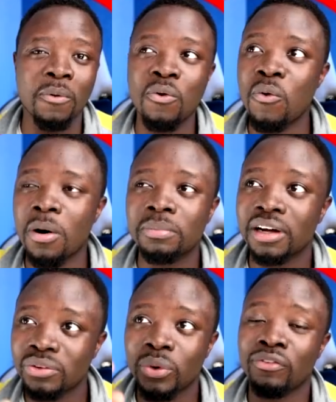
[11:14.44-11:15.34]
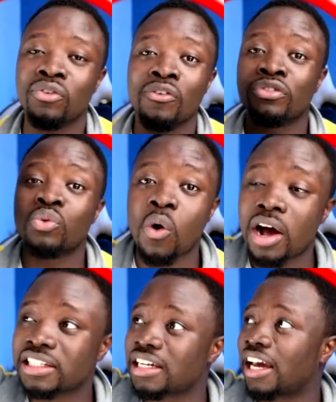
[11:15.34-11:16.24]
about, if you've
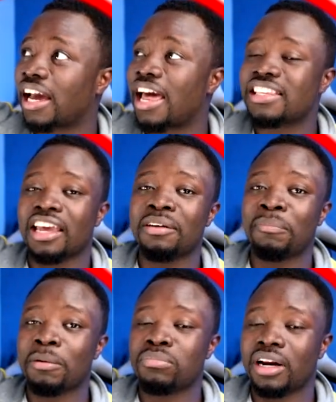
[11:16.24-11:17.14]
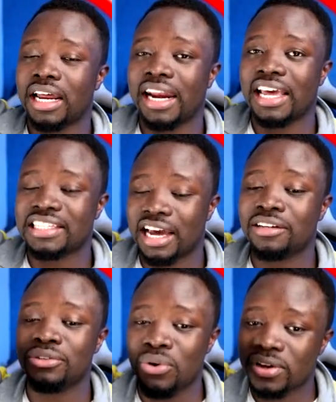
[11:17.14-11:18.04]
watched, guys, Big Brother Niger,
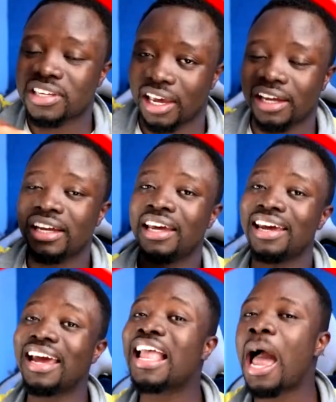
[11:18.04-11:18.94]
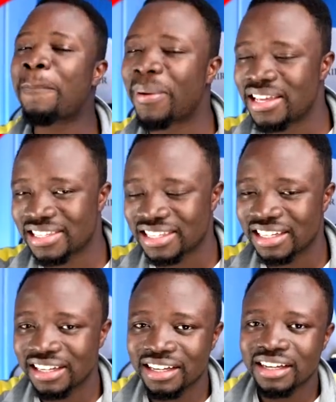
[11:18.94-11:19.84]
you know, say, it happens.
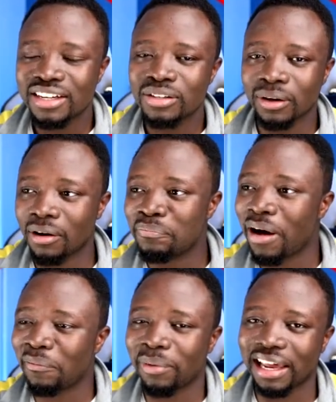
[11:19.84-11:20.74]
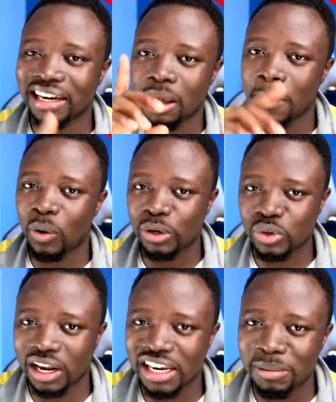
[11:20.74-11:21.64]
So bank bed never cost
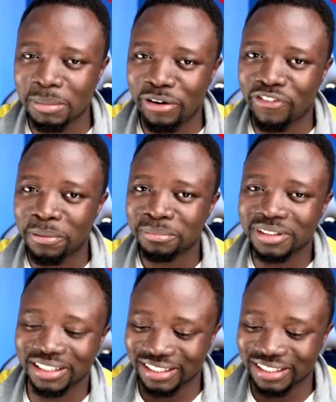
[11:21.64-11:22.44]
run never from.